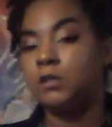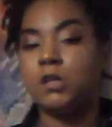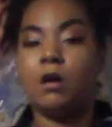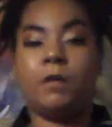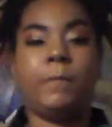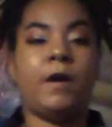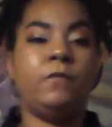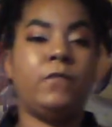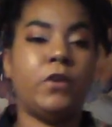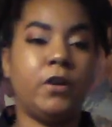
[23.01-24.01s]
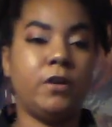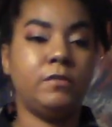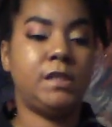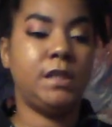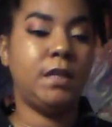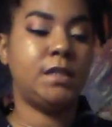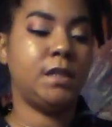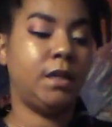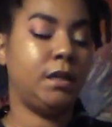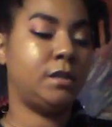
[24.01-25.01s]
talk about Virgo
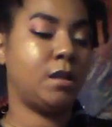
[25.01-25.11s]
season,